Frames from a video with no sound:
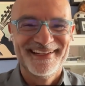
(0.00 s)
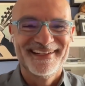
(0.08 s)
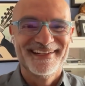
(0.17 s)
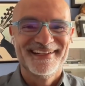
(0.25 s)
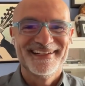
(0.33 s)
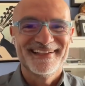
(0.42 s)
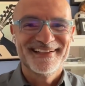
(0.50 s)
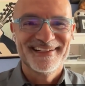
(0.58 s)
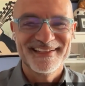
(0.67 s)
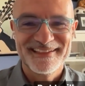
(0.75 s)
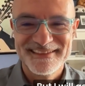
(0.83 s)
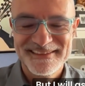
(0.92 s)

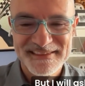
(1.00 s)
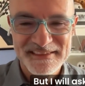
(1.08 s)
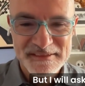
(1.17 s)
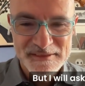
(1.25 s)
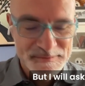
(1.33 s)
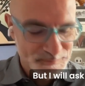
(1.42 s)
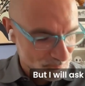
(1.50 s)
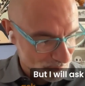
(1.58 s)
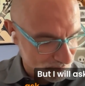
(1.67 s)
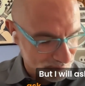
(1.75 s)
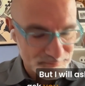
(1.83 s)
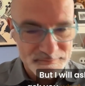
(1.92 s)

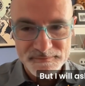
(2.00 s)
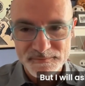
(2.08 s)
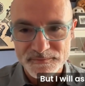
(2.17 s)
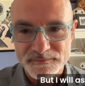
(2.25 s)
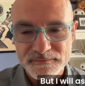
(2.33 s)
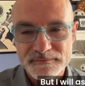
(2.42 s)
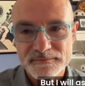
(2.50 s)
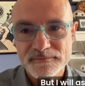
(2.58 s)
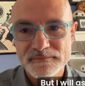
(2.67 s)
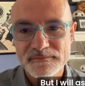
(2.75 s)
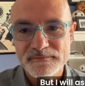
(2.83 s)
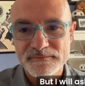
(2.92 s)

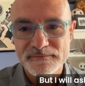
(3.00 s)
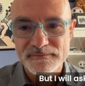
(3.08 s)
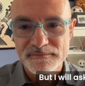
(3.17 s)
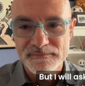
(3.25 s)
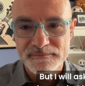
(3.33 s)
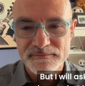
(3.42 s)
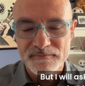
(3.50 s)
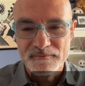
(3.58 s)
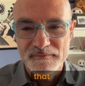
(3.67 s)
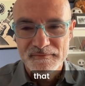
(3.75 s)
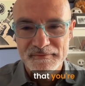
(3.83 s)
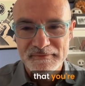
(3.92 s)

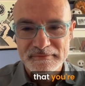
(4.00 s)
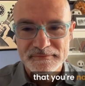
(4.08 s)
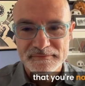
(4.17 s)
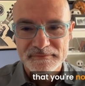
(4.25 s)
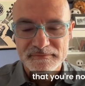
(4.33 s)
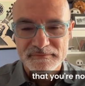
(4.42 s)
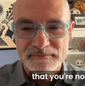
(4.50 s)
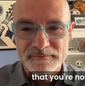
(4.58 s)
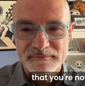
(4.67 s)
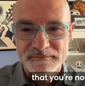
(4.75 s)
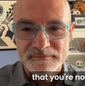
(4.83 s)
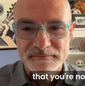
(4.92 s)

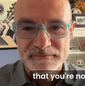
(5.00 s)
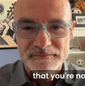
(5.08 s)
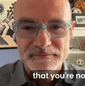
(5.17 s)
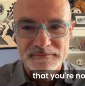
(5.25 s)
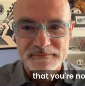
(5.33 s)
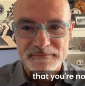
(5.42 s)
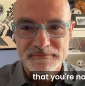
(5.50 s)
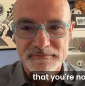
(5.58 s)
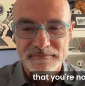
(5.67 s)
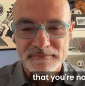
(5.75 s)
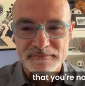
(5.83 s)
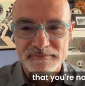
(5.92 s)

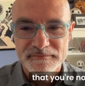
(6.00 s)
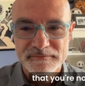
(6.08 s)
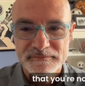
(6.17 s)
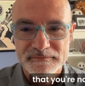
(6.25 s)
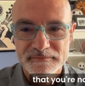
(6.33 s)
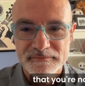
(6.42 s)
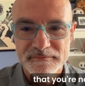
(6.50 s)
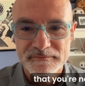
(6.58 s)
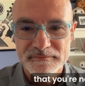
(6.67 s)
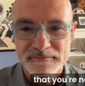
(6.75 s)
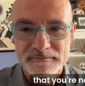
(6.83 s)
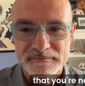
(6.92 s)

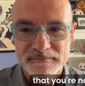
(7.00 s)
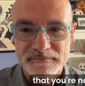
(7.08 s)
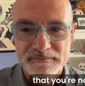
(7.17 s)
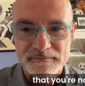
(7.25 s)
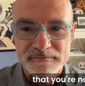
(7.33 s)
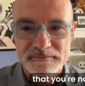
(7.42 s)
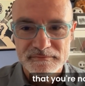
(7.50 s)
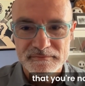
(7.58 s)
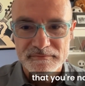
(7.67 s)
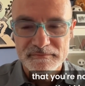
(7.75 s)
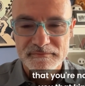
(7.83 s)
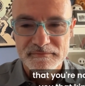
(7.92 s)
(not speaking)